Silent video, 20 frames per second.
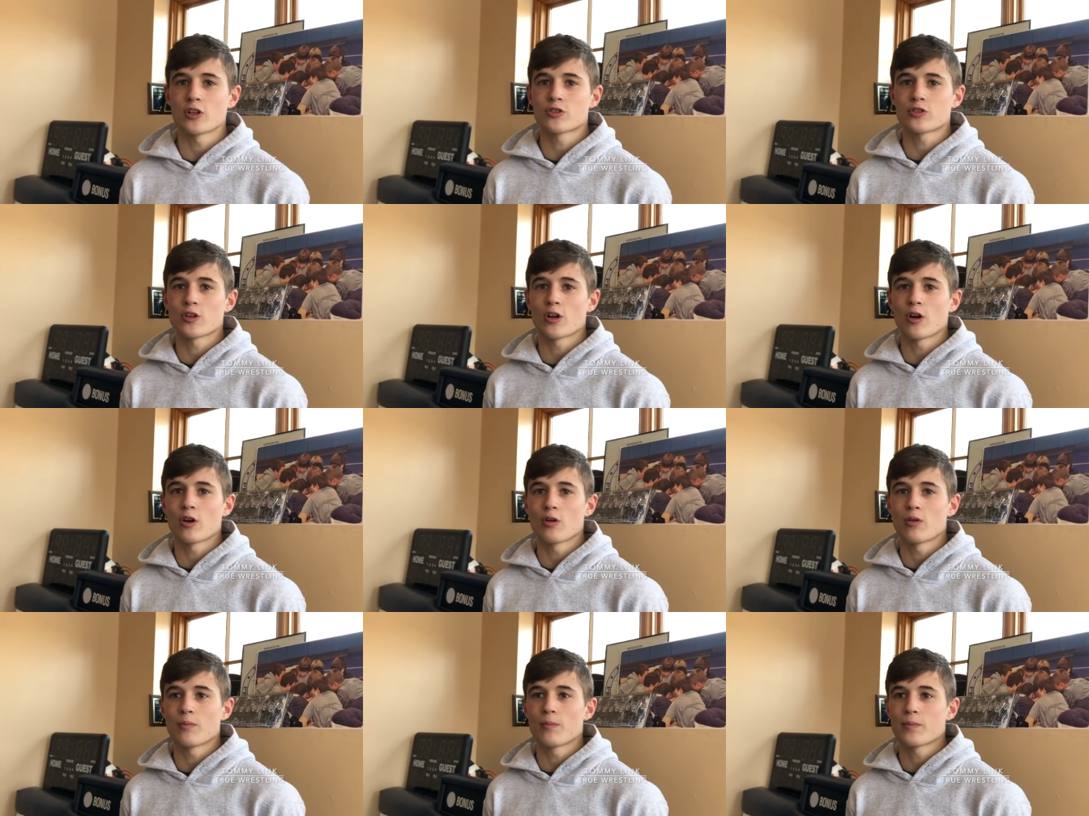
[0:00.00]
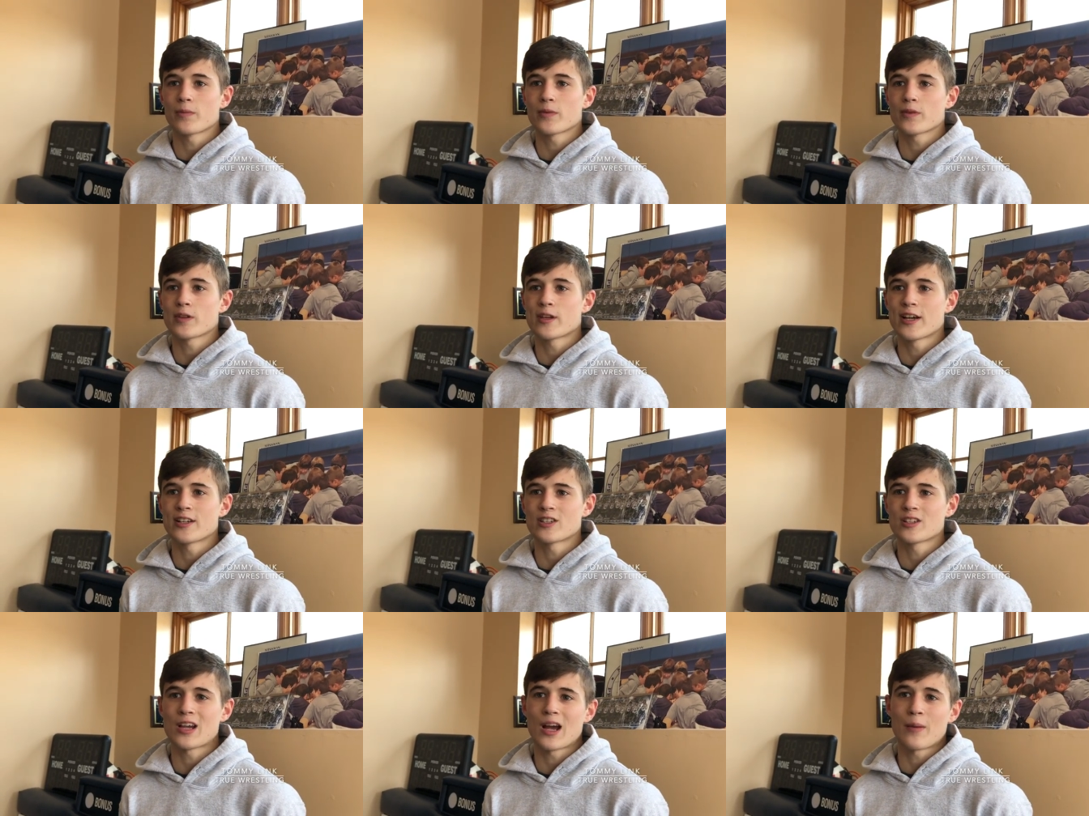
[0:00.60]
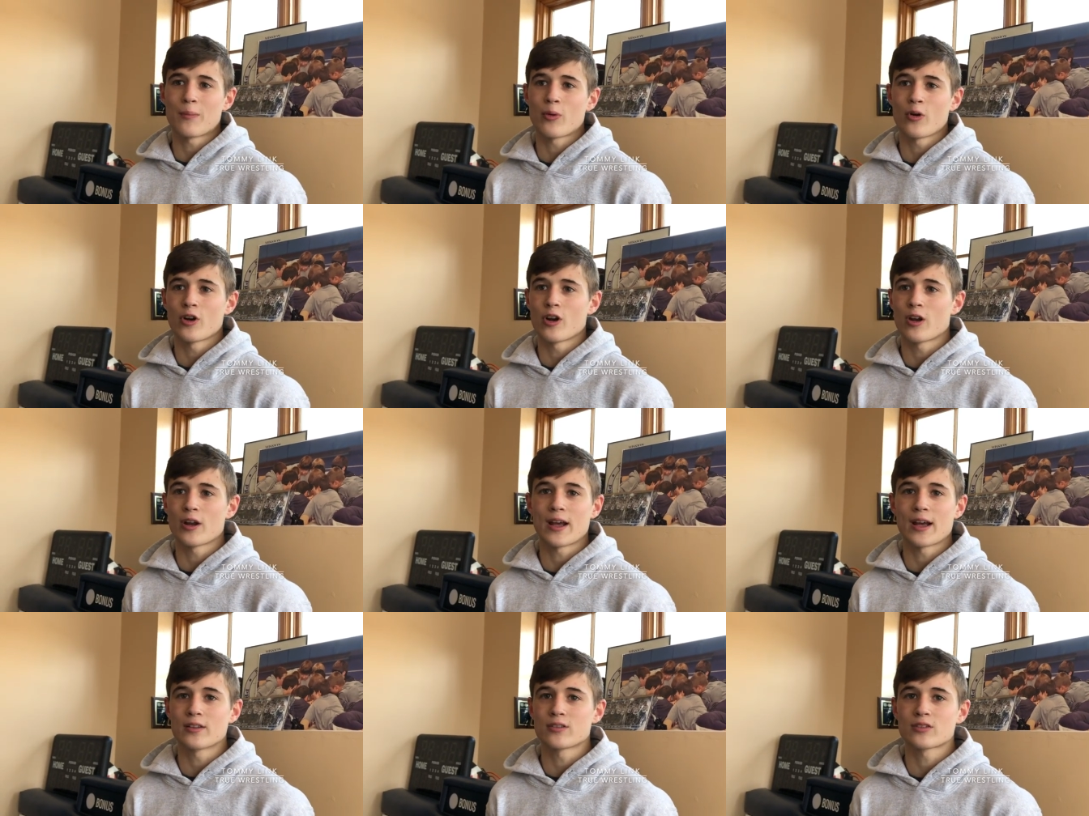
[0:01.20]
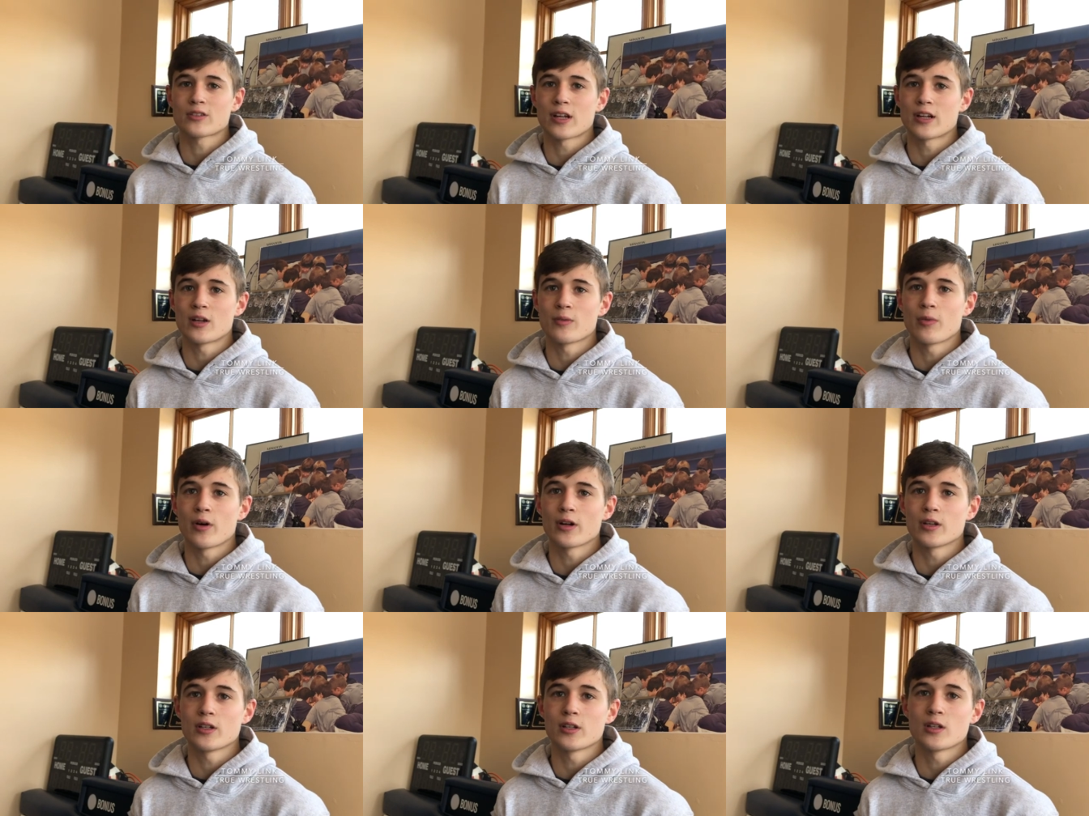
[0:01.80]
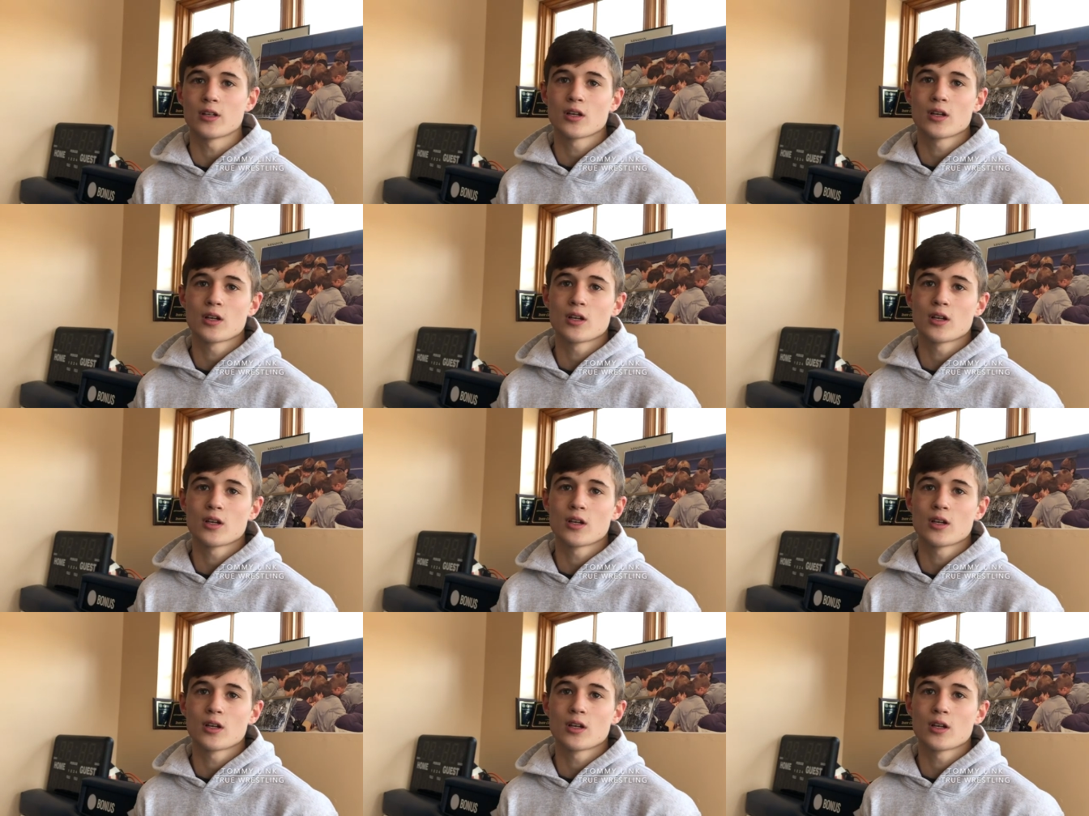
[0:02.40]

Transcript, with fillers: So he hasn't got put against anybody